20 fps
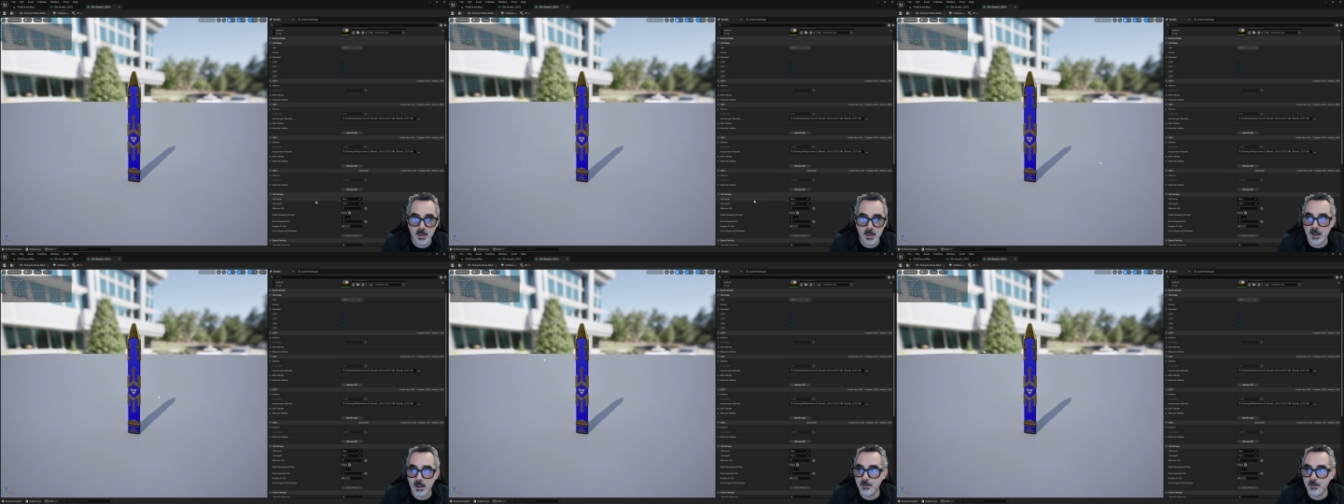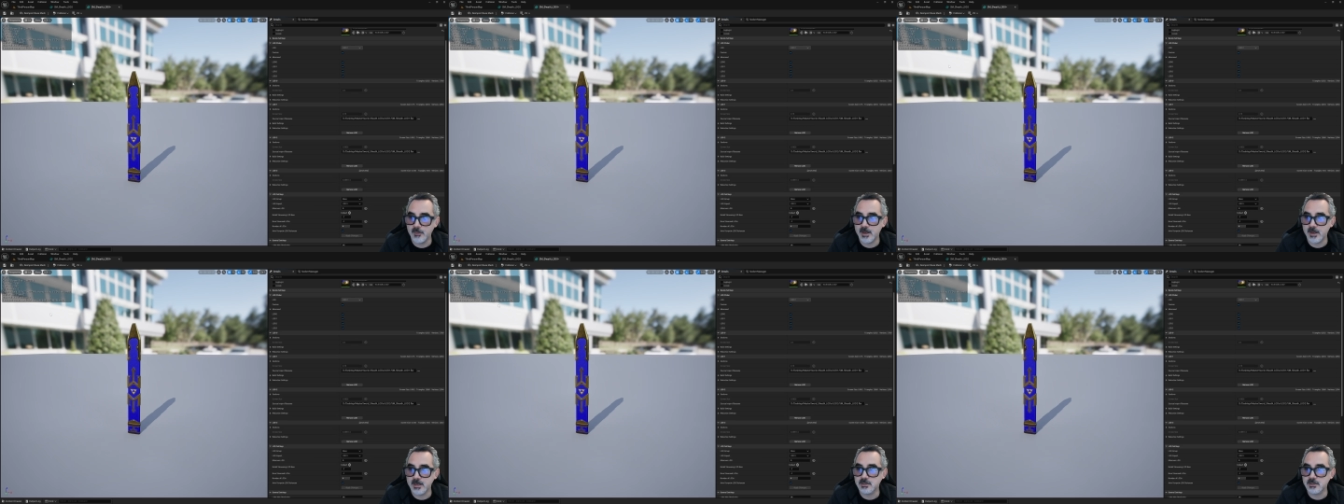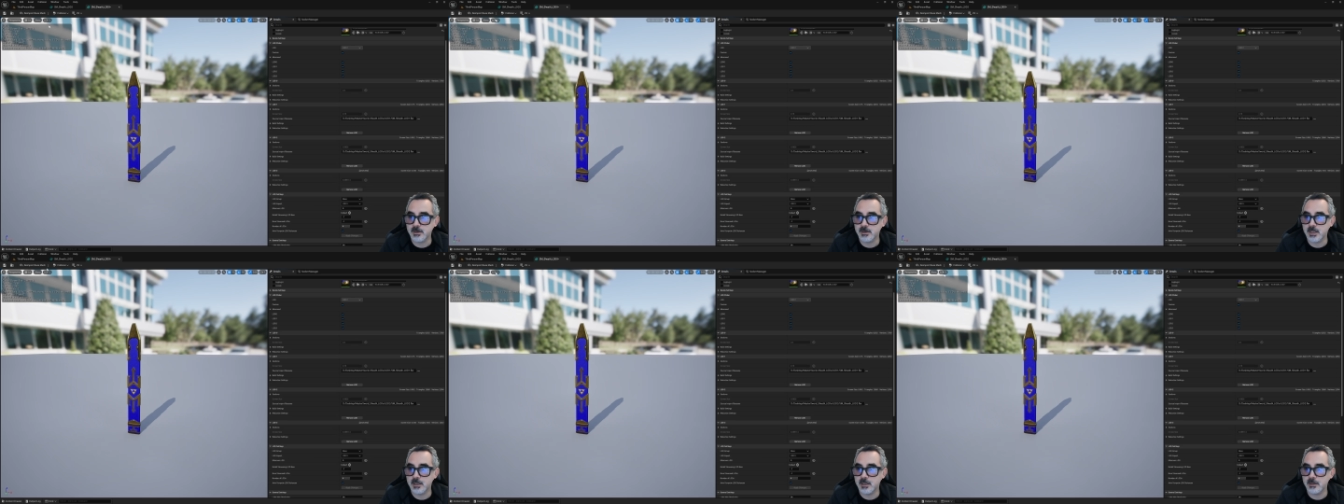And that is
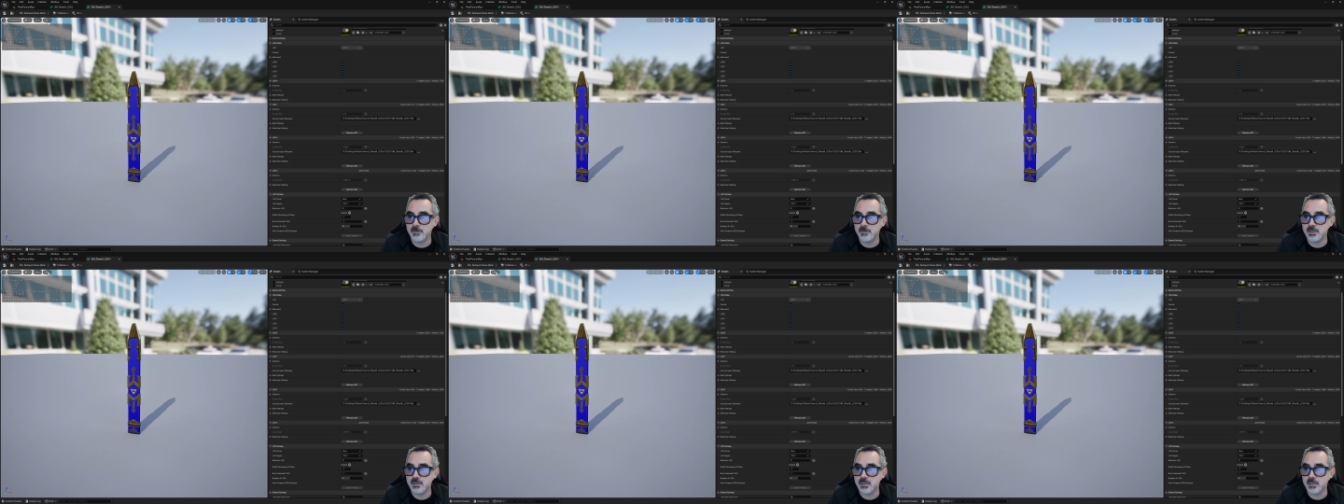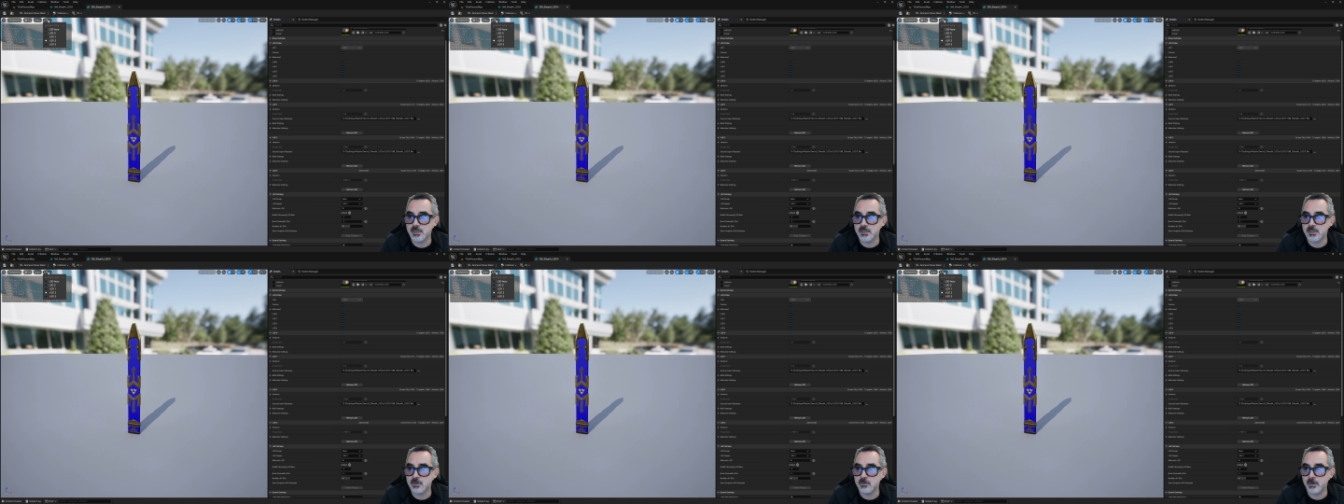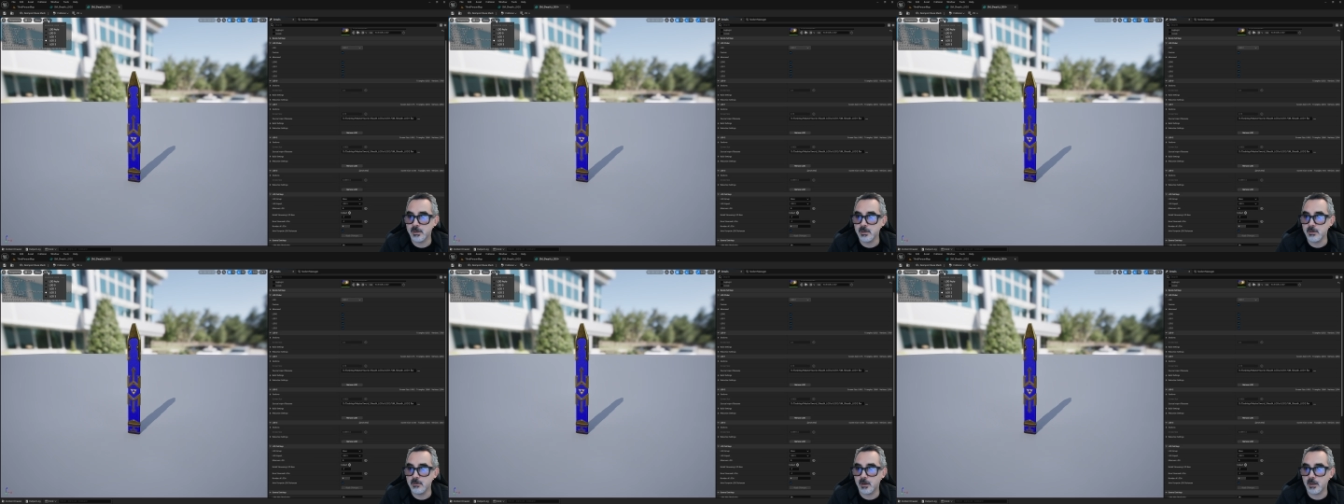going to let me change to
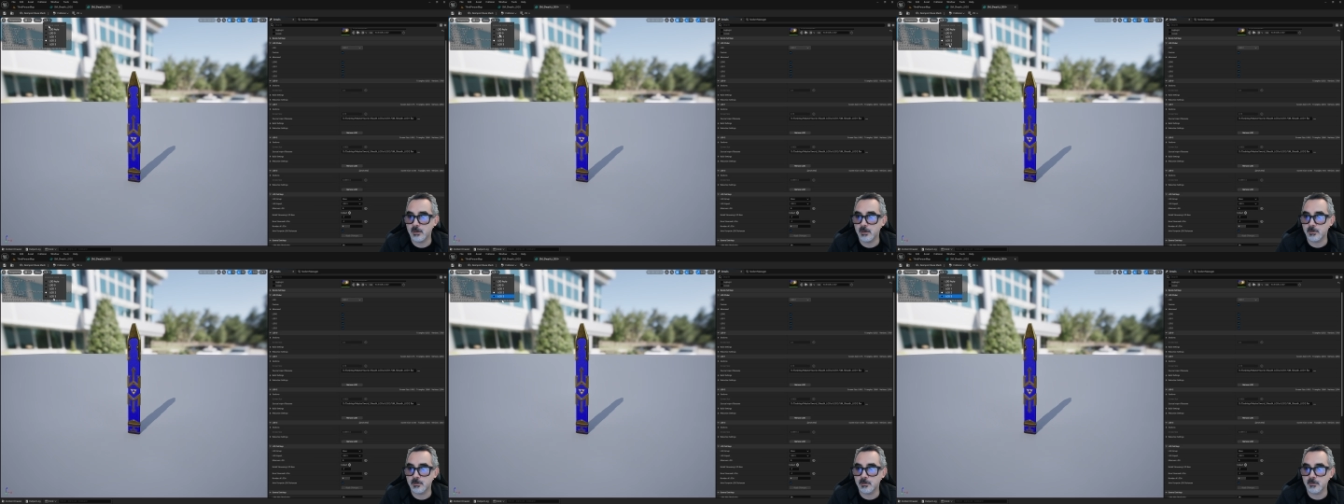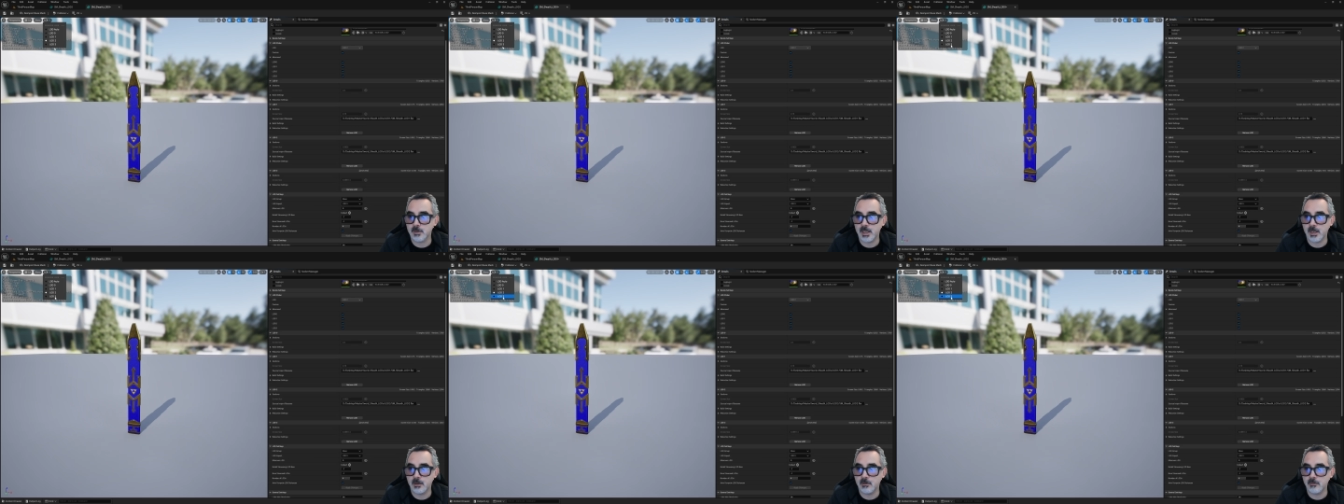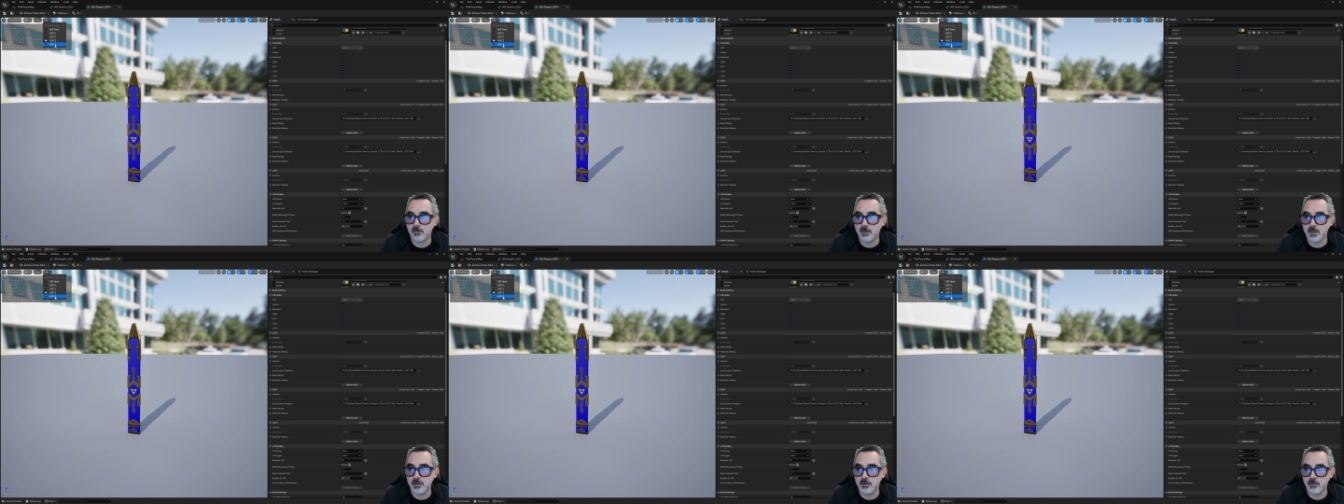a new level,
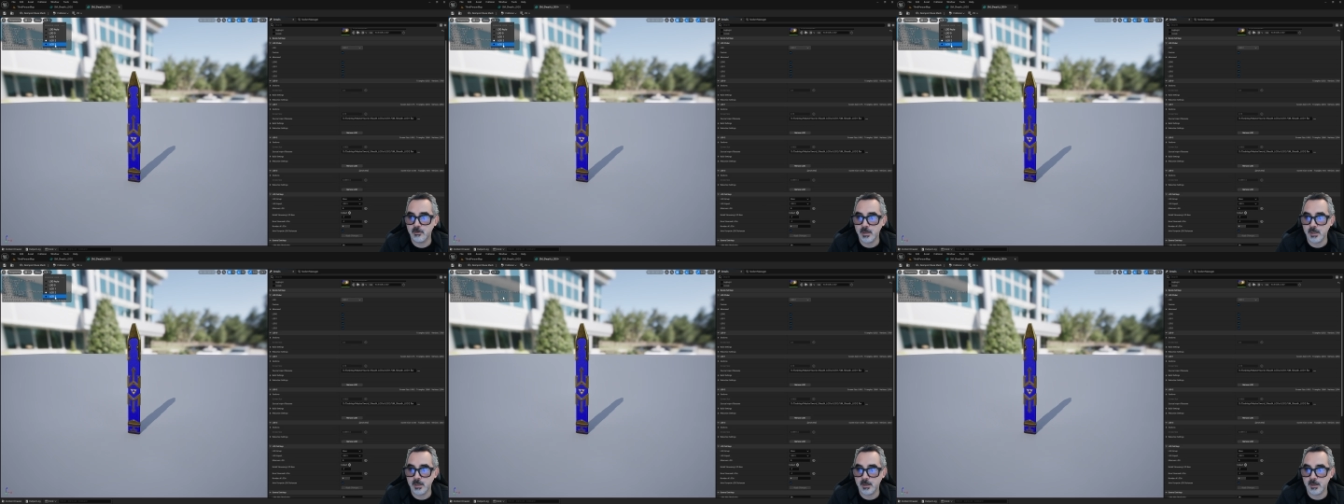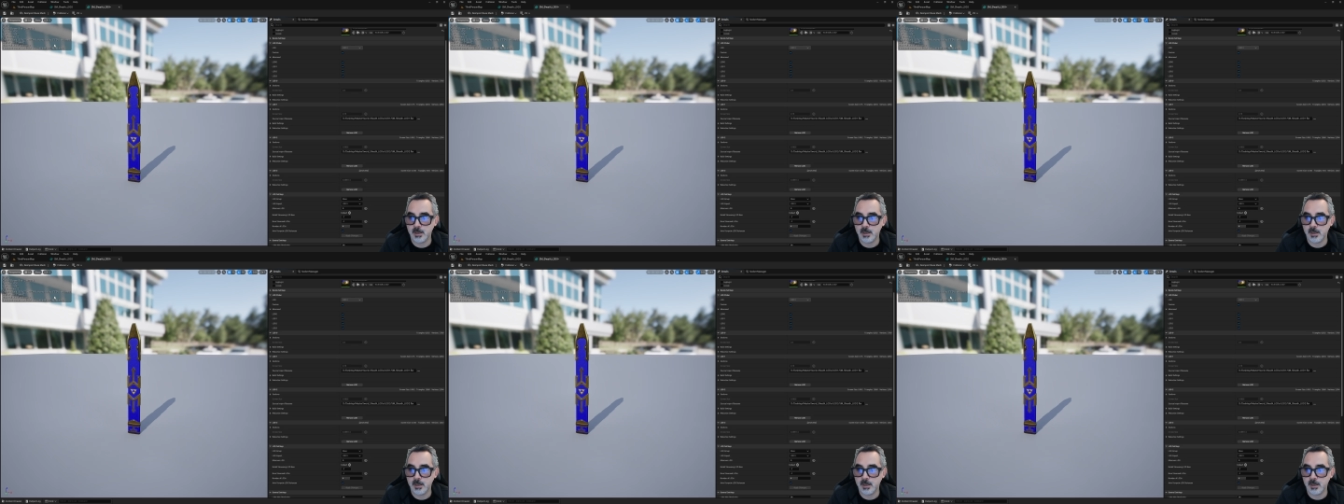LOD 3,